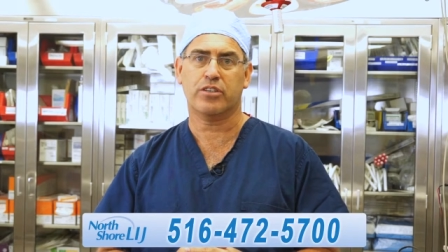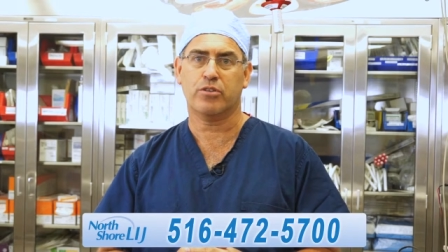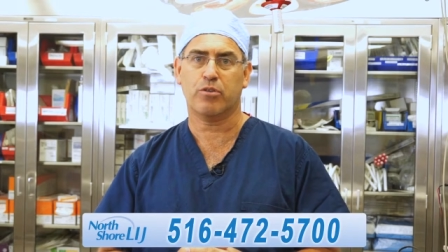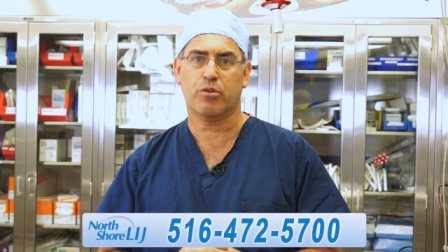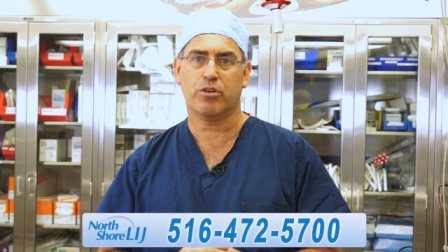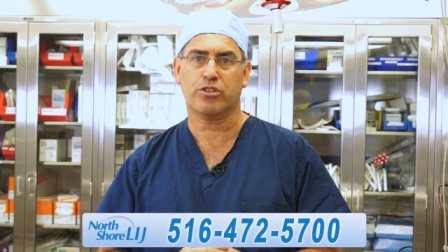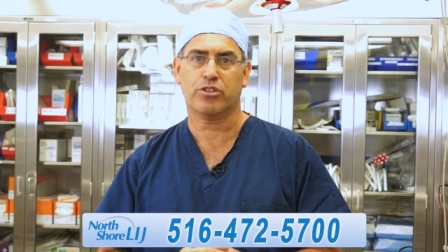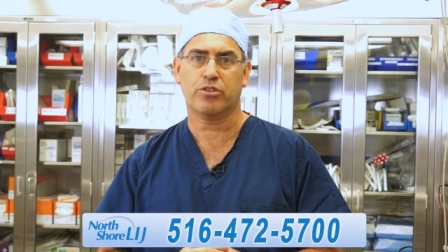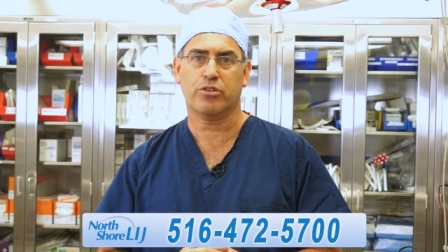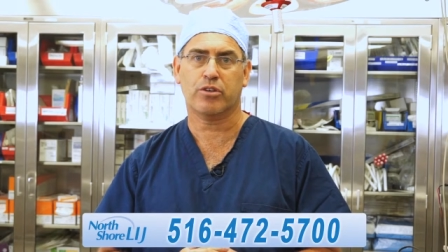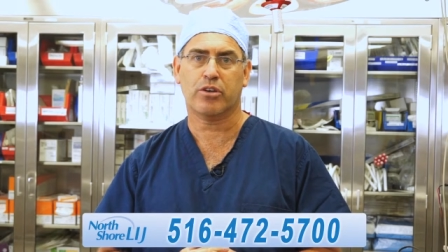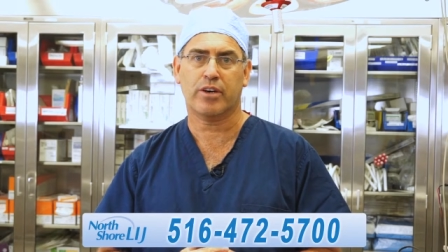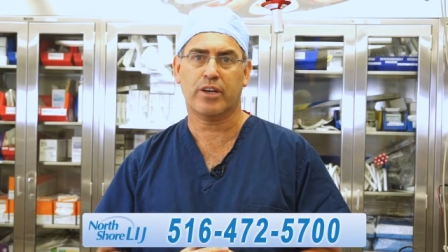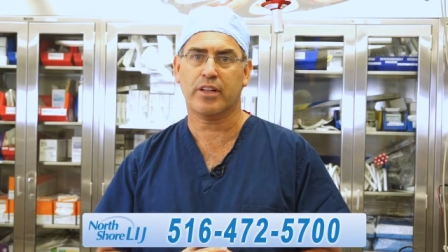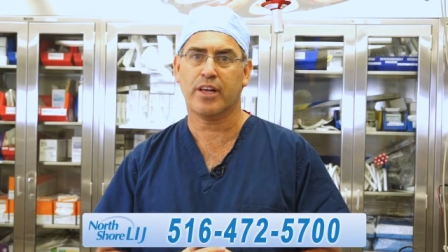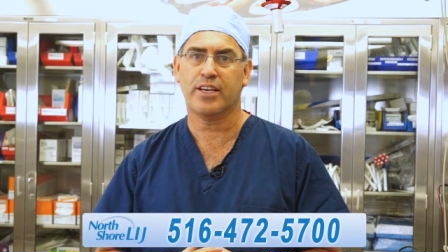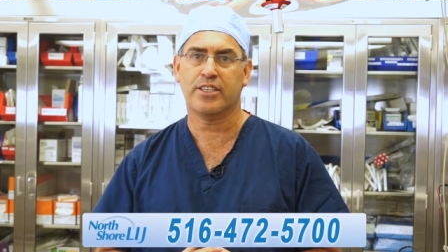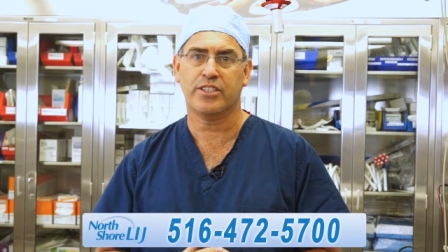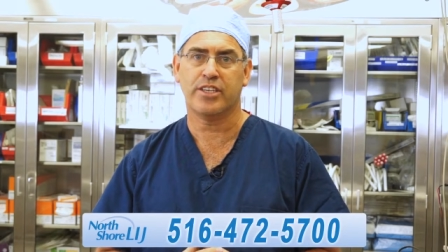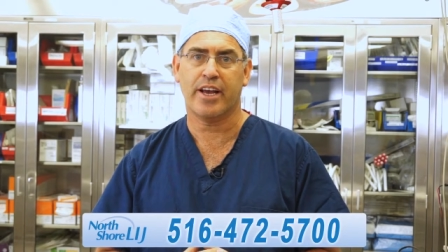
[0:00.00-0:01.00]
at North Shore
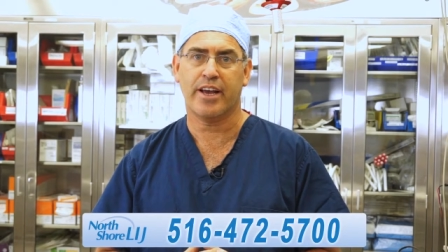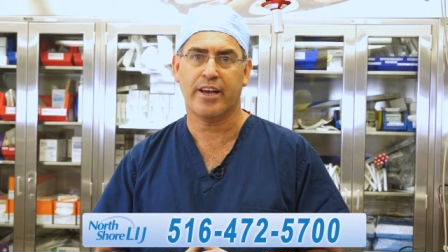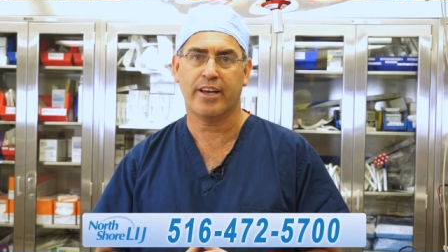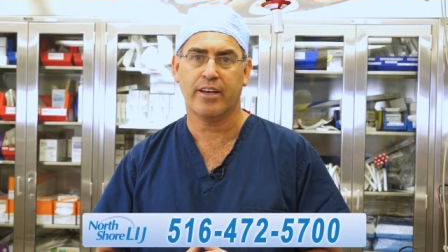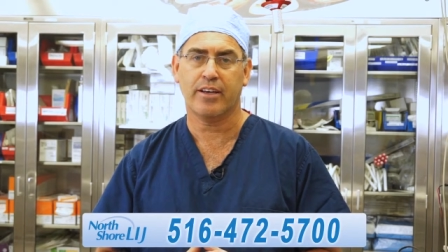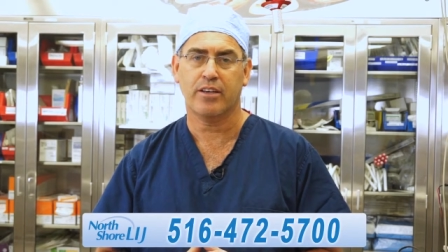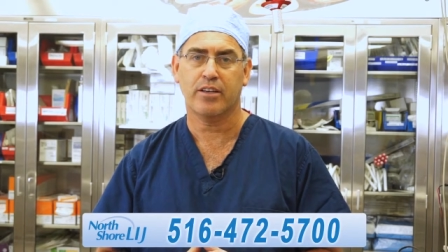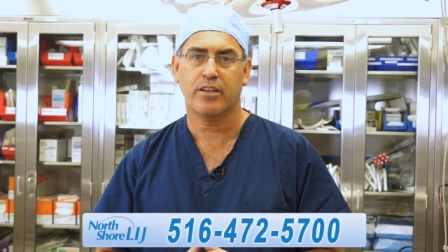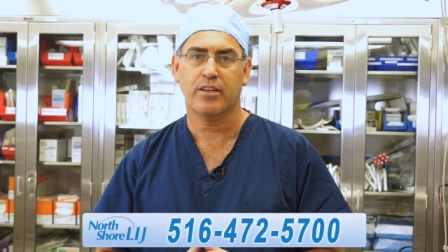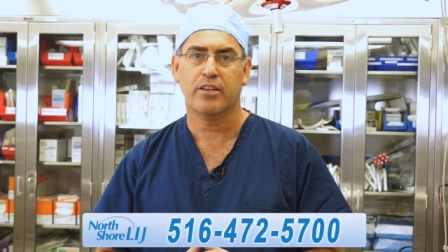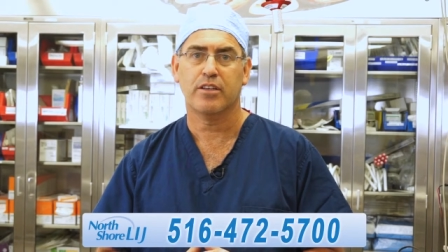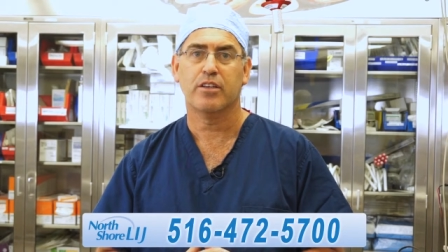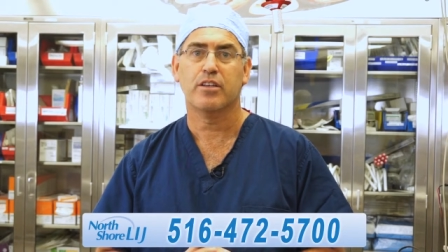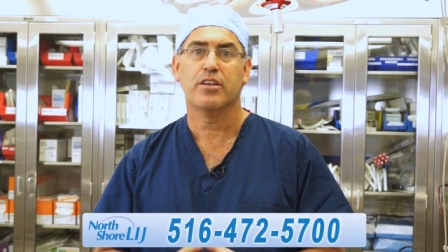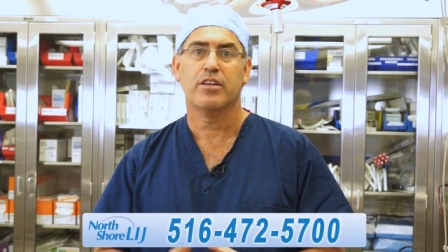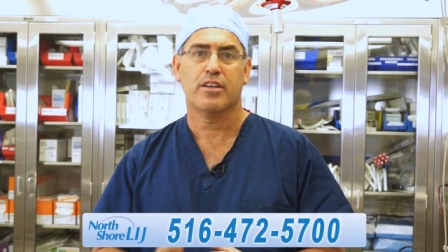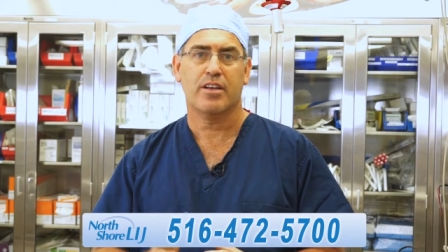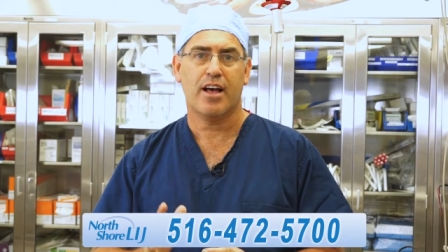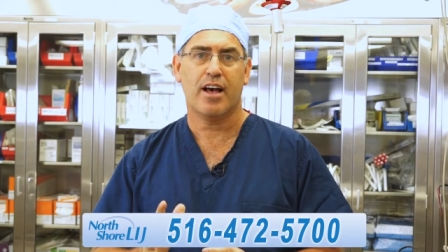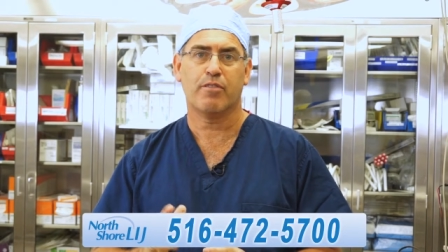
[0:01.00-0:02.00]
LIJ.
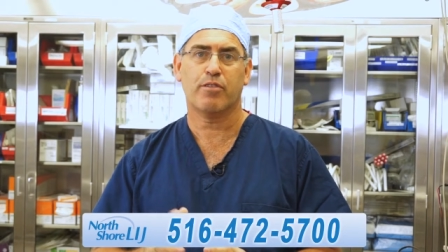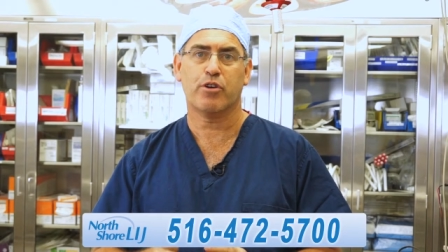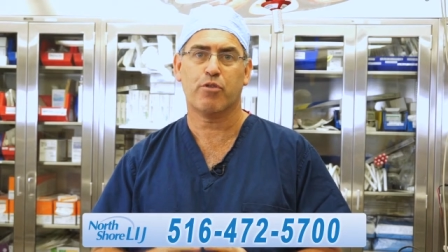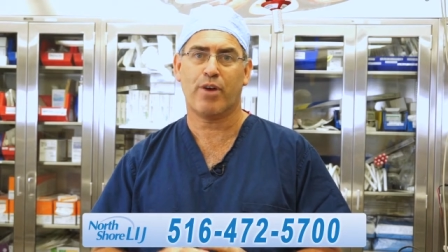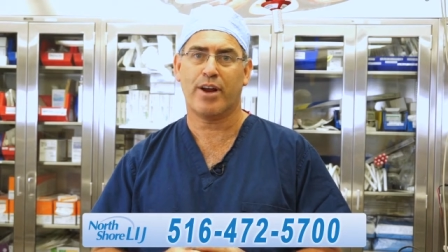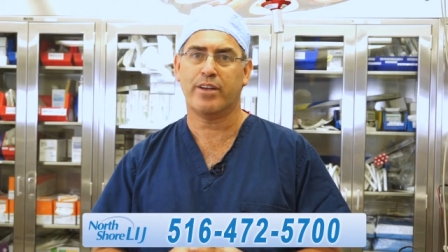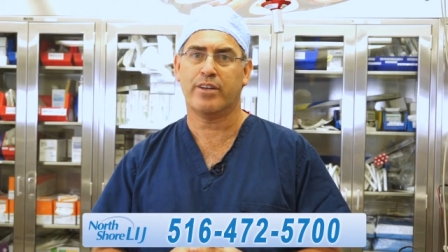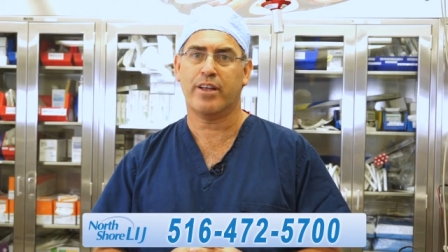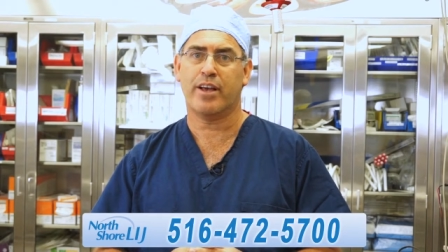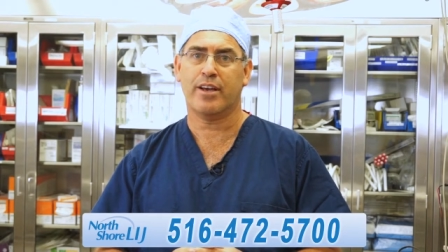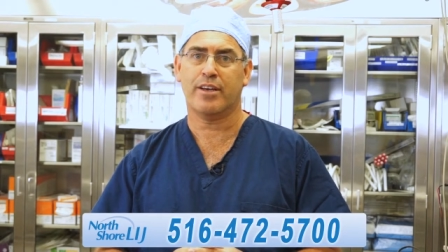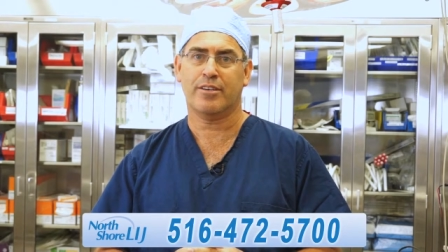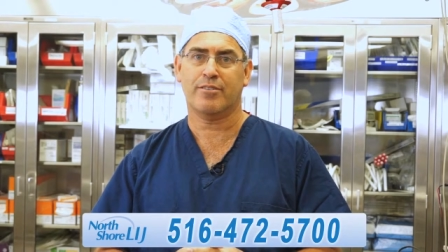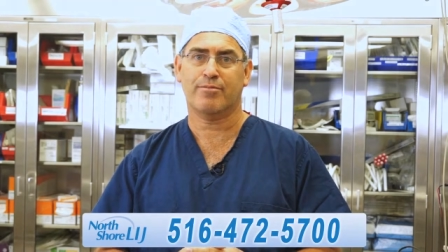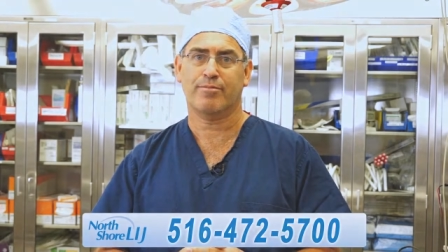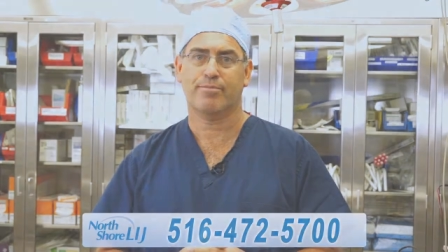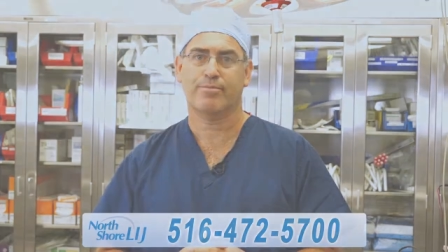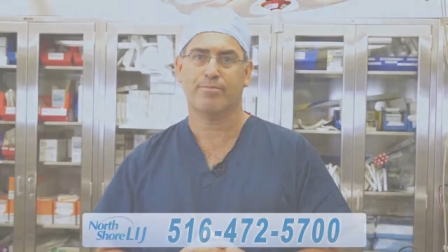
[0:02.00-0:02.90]
Have a great day.